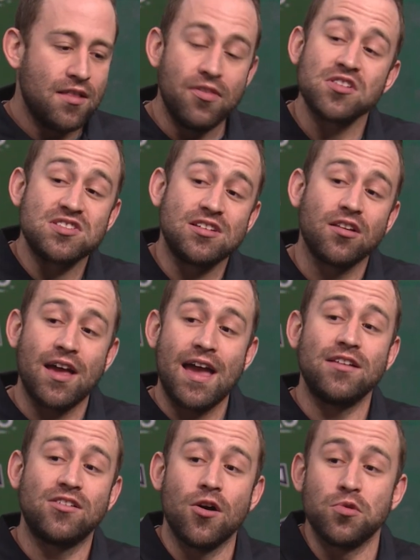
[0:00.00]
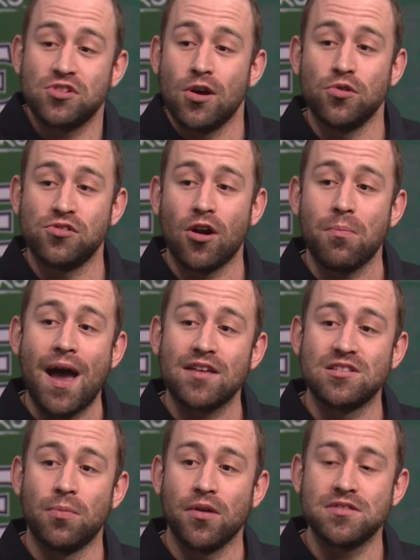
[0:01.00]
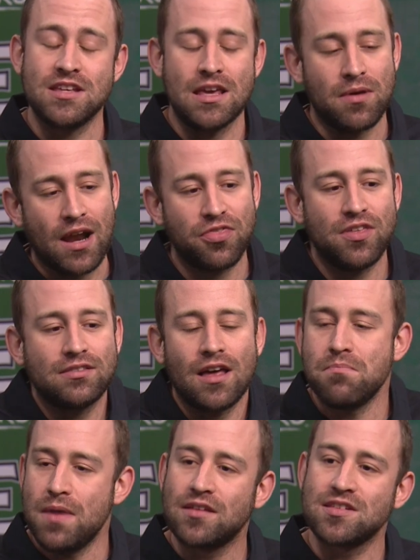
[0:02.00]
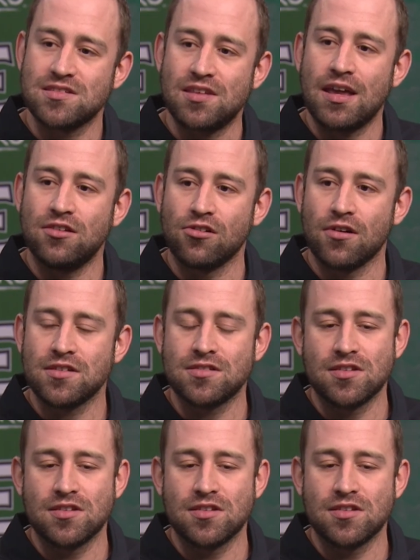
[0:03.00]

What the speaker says: there's still a head coach coaching our basketball team, and I think that makes us dangerous.